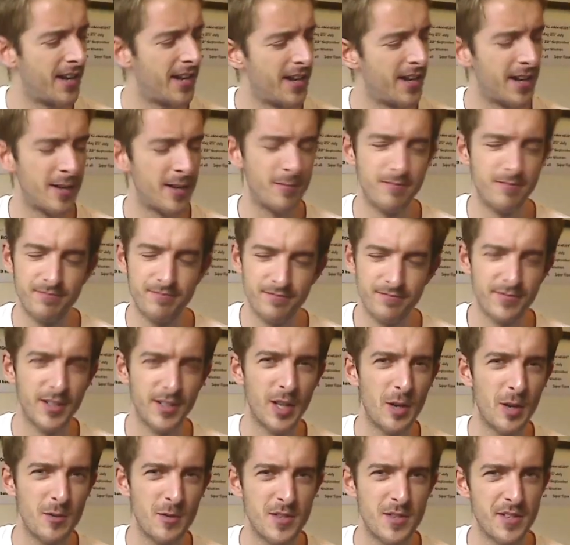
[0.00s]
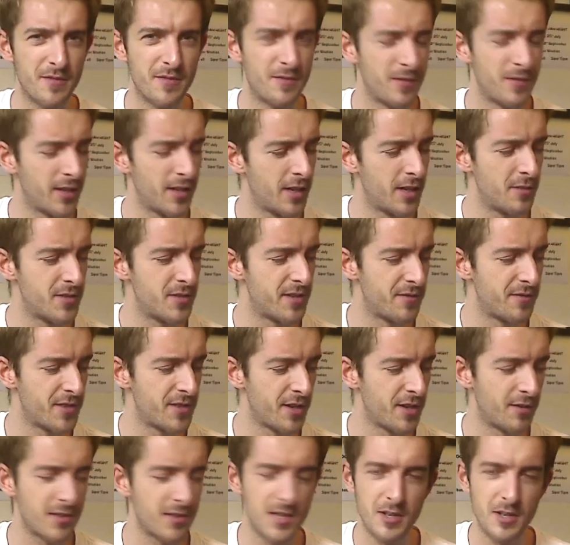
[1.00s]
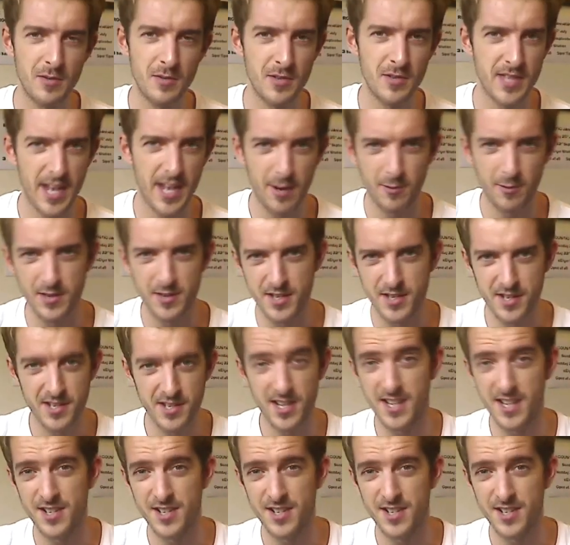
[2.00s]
Um, loads of loads of songs use that one as